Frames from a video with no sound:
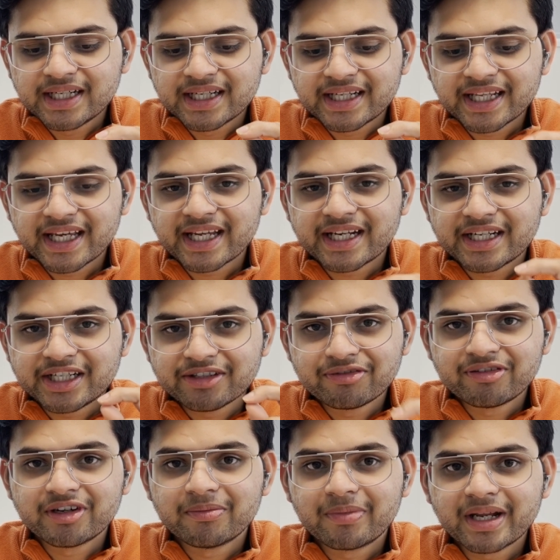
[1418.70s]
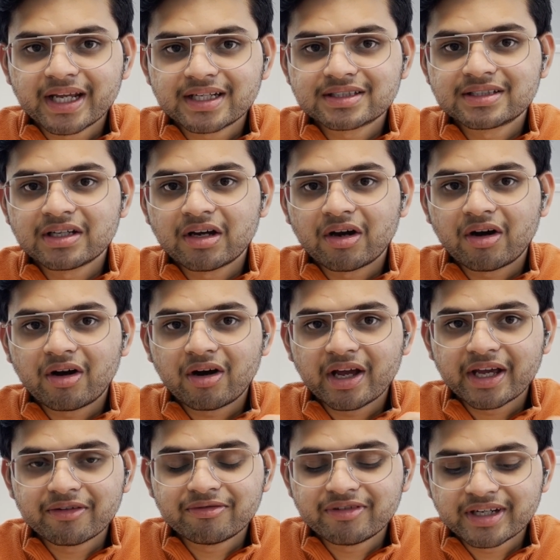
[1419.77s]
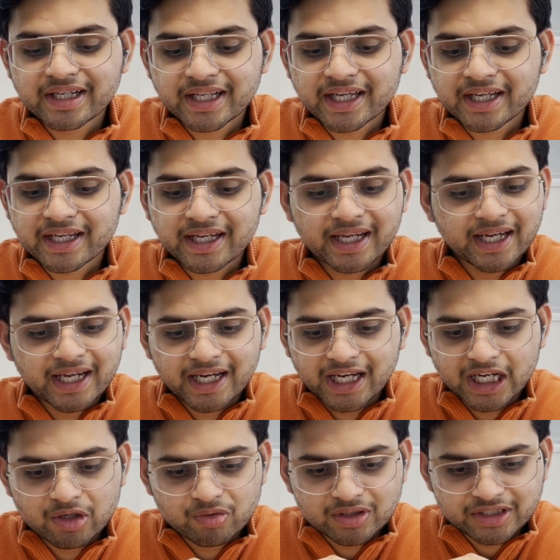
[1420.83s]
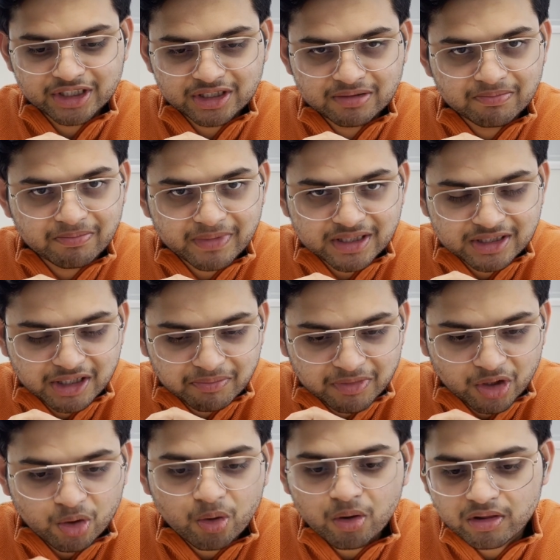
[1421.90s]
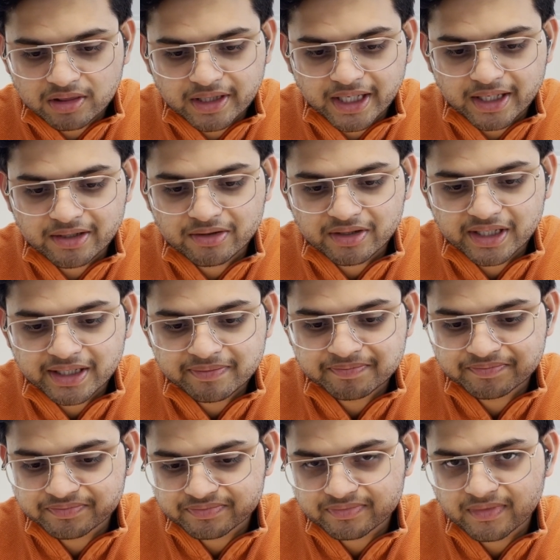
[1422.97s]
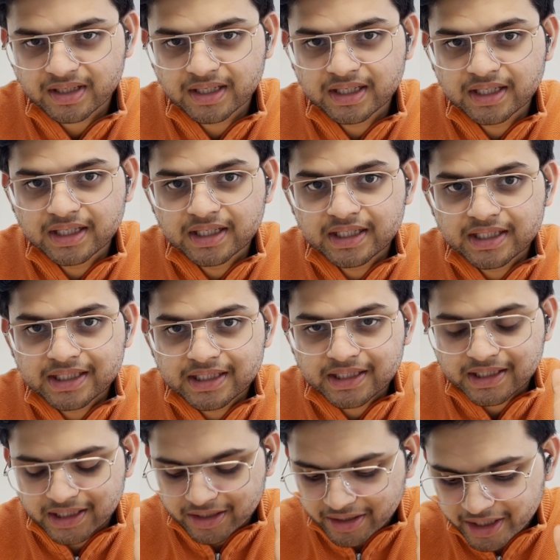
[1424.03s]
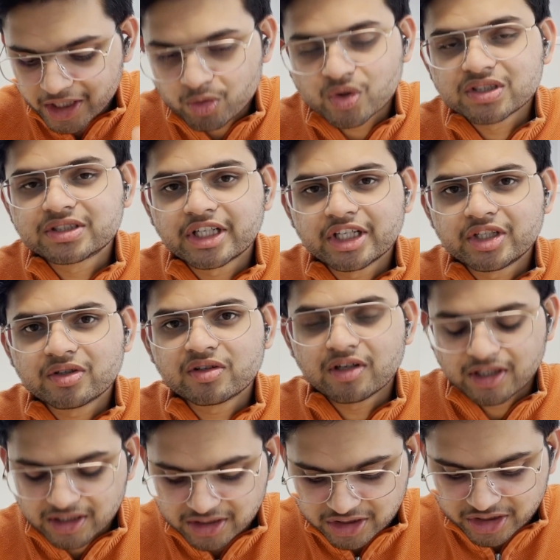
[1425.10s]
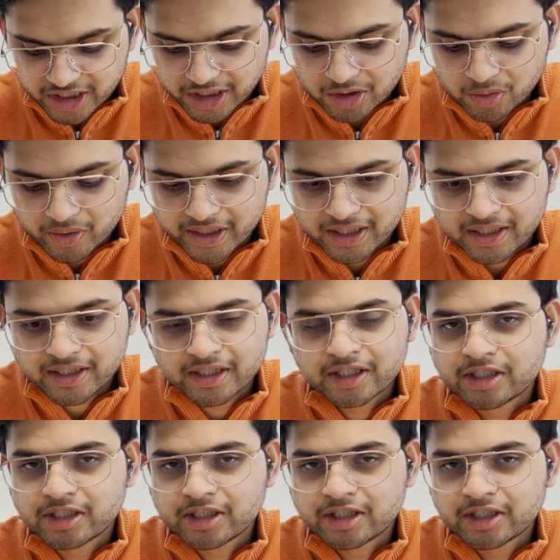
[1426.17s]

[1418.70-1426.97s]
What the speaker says: take different breaks every day. It will just mess up the whole thing, okay? Create one schedule, stick to it,